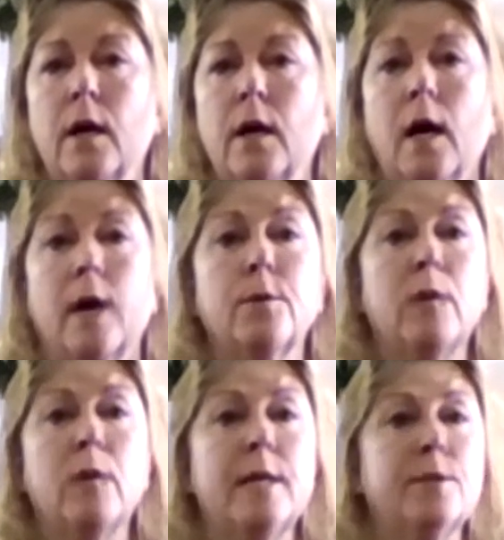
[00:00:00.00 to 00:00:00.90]
other
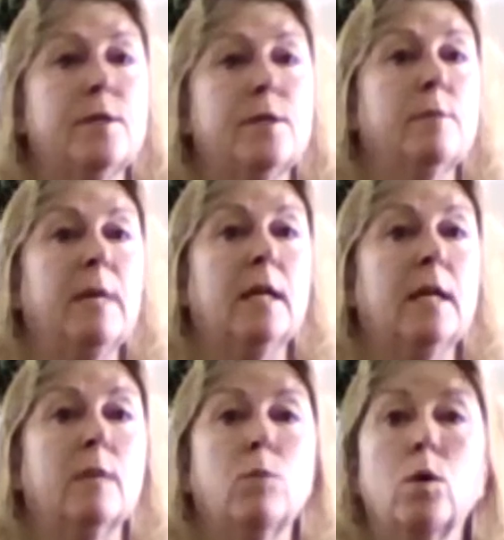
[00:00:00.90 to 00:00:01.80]
ways to make
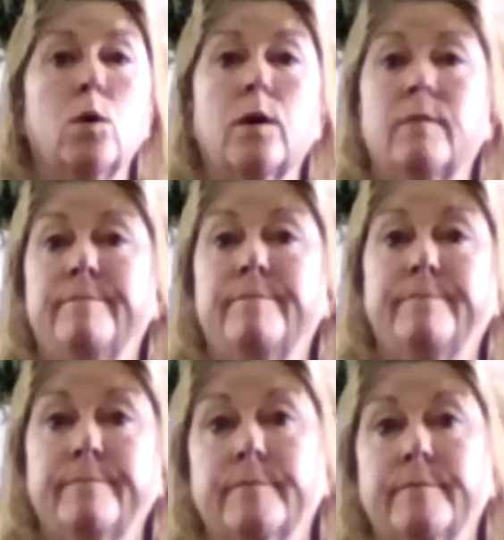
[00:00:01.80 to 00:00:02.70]
it more
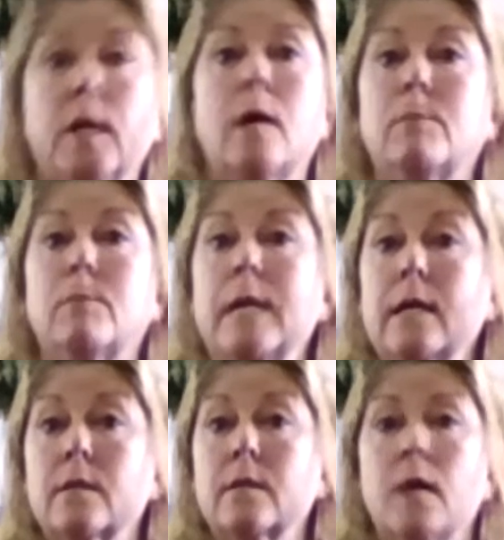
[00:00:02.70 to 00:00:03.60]

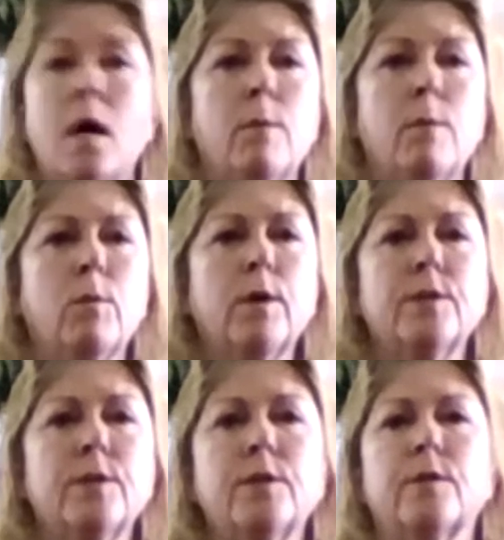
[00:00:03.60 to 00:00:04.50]
complex, but we're going to
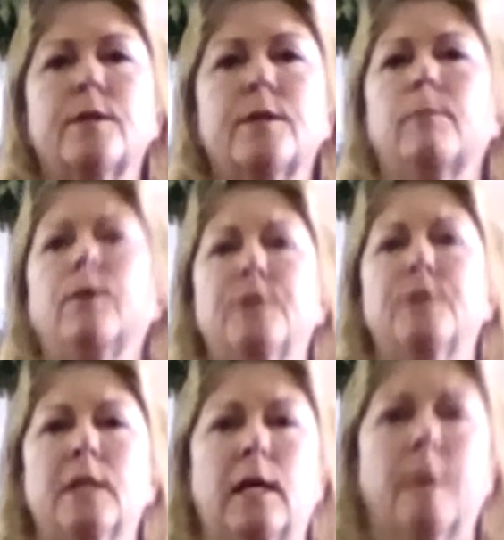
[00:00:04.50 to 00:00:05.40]
start simple
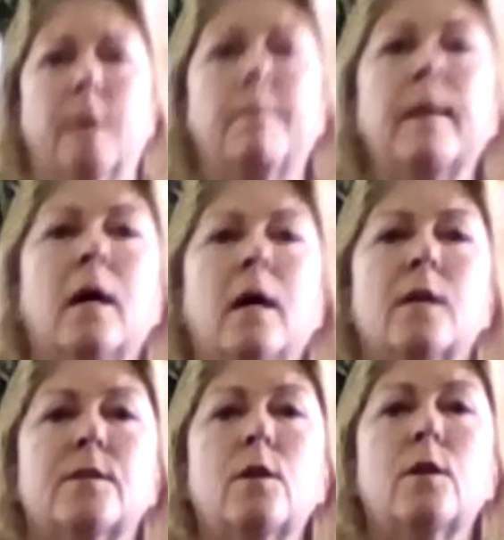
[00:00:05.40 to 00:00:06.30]
today.
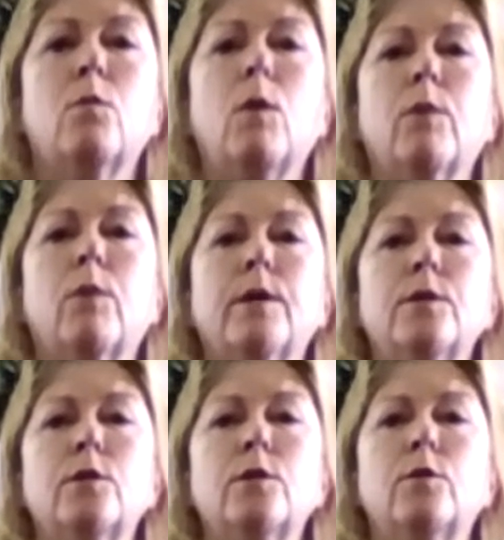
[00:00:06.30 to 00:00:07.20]
So what we're going to
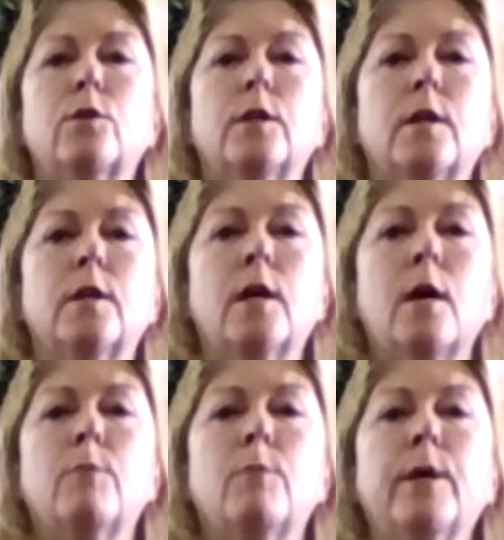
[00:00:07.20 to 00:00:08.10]
do, you're going to
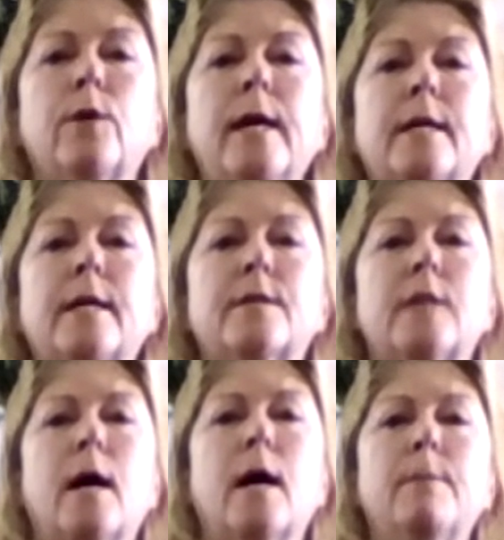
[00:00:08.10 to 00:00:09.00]
bring your hands
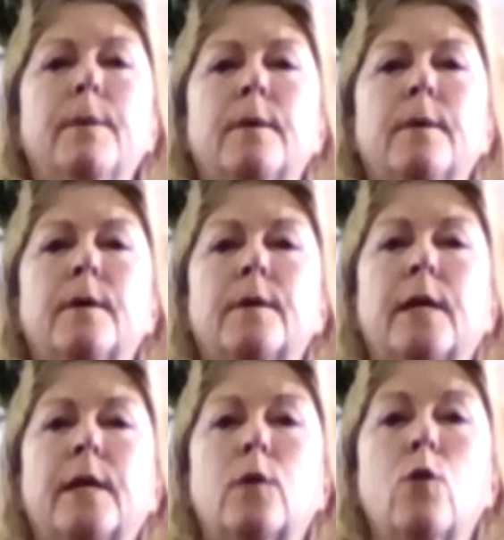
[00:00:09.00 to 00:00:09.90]
up, they
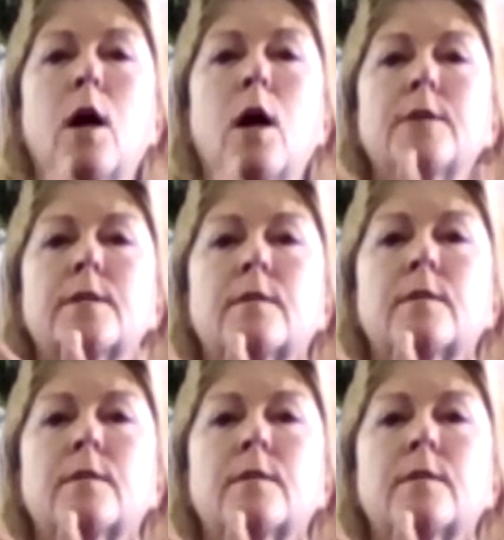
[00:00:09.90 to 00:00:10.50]
cross.